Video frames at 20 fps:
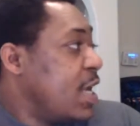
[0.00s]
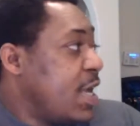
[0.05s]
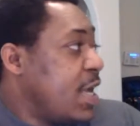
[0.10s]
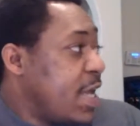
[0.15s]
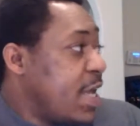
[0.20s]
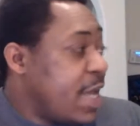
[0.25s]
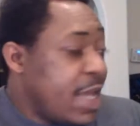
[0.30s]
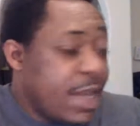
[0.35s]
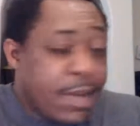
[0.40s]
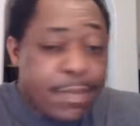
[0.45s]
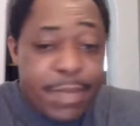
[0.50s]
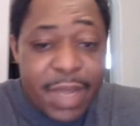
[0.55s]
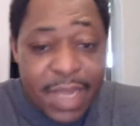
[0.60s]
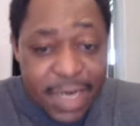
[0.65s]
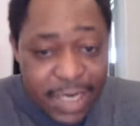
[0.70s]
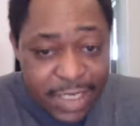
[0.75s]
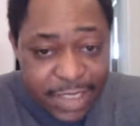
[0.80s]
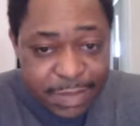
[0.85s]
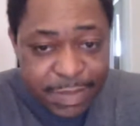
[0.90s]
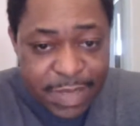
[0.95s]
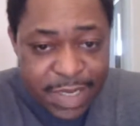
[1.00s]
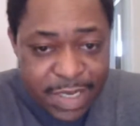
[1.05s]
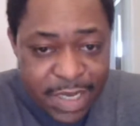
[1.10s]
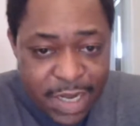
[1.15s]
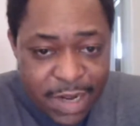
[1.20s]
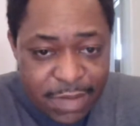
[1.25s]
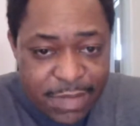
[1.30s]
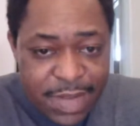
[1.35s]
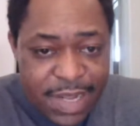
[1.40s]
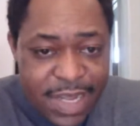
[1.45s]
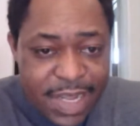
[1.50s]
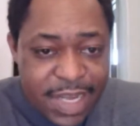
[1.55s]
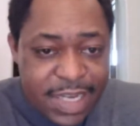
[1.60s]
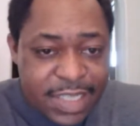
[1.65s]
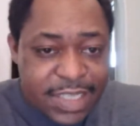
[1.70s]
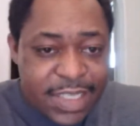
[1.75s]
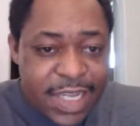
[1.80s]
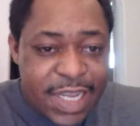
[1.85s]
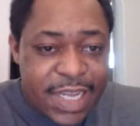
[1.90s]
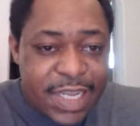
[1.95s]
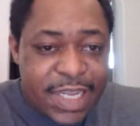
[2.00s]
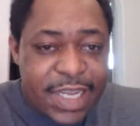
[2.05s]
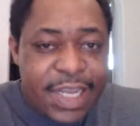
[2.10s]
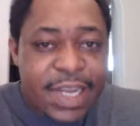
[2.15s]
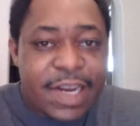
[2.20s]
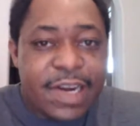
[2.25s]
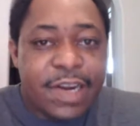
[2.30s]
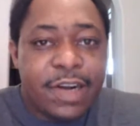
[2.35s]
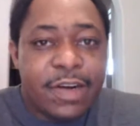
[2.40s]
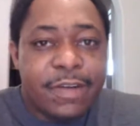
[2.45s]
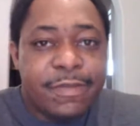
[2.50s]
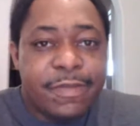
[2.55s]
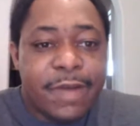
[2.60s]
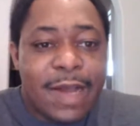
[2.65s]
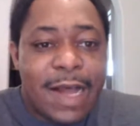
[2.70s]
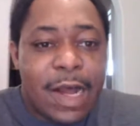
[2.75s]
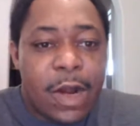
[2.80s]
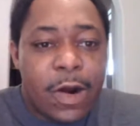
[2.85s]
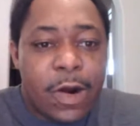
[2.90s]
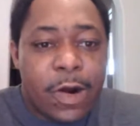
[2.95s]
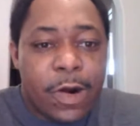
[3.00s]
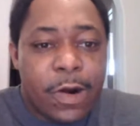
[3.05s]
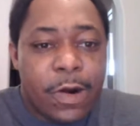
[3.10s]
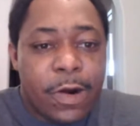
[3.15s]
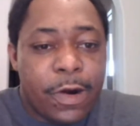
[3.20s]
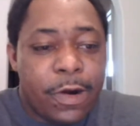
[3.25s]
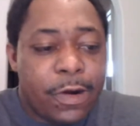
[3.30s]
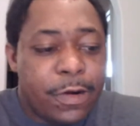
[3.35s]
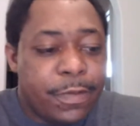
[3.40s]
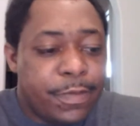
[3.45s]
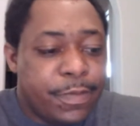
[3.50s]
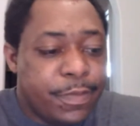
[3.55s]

Had a maintenance man come in and take care of our